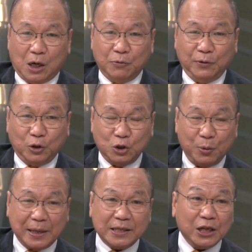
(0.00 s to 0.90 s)
even the
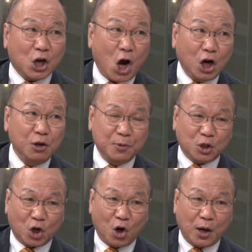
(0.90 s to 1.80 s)
U.S. economy
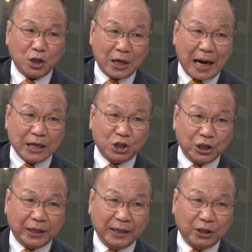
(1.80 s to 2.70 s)
was a lot
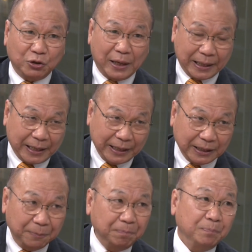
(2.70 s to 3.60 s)
larger than the United
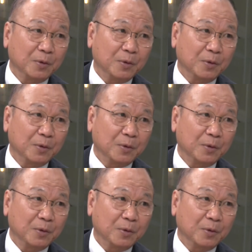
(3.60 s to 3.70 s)
Kingdom,